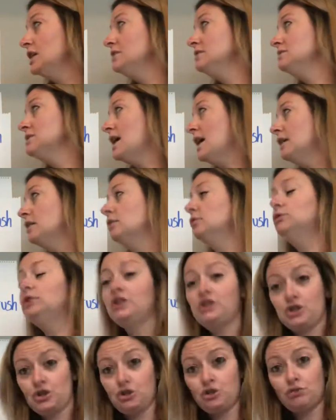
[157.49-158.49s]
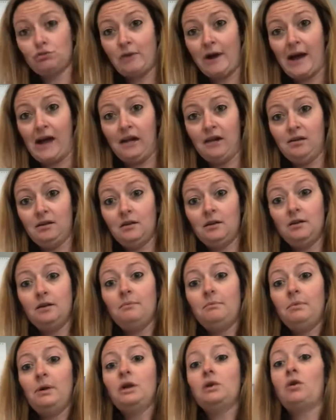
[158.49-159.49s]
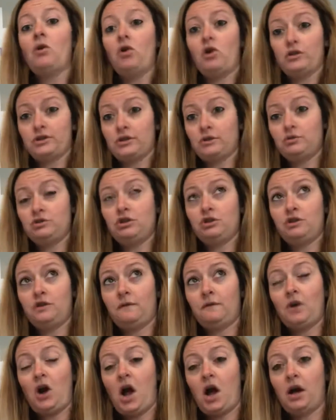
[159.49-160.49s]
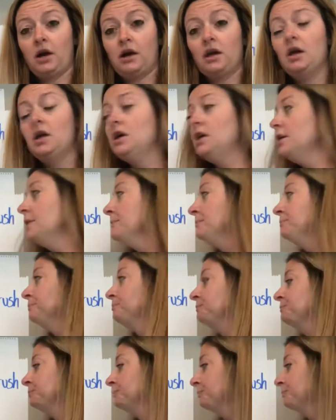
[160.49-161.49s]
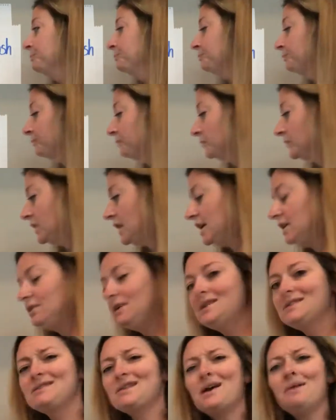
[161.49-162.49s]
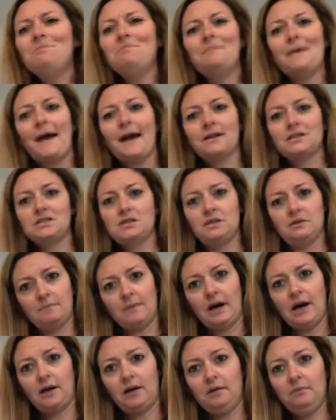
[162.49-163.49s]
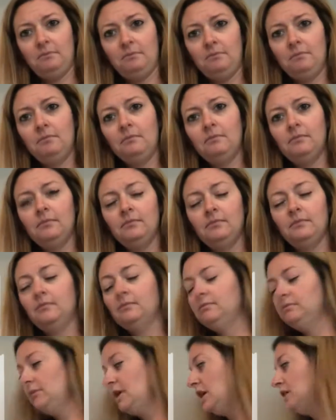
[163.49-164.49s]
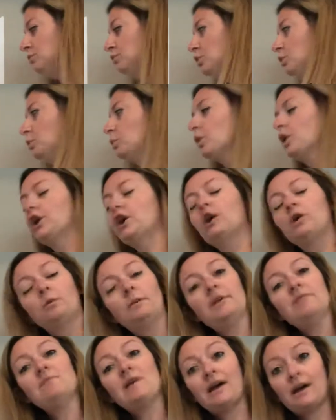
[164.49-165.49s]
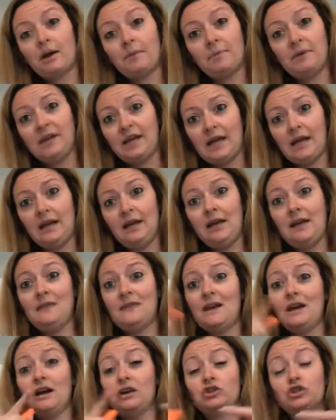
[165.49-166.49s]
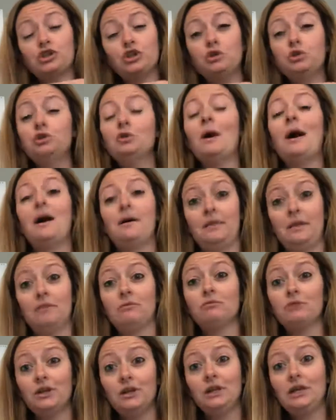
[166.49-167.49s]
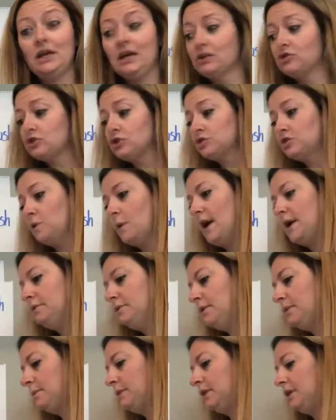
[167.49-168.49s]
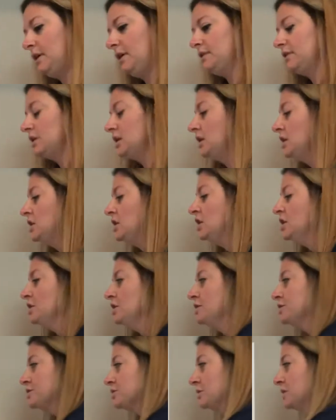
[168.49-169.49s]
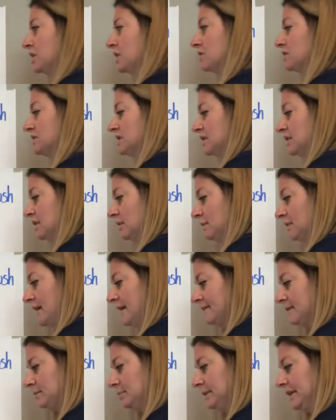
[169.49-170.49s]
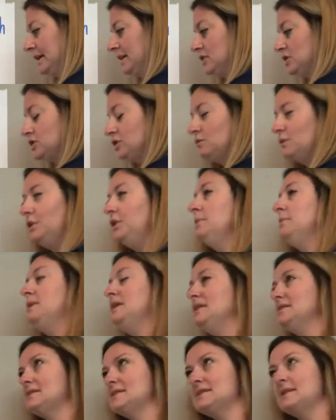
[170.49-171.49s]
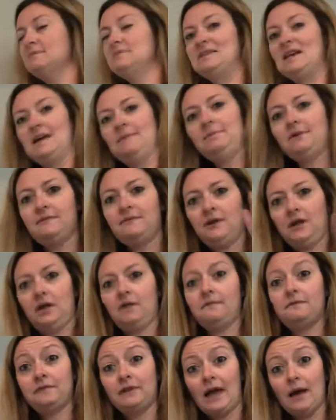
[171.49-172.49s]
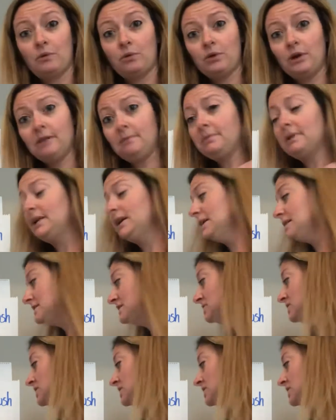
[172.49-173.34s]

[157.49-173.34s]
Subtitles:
not only to the rat, but also to the frog. Okay, let's come back to the bottom and we'll work our way back up again, and then I'll show you how they really intertwine with one another. So here, down here, we have a plant. Should really be some type of a flowering plant.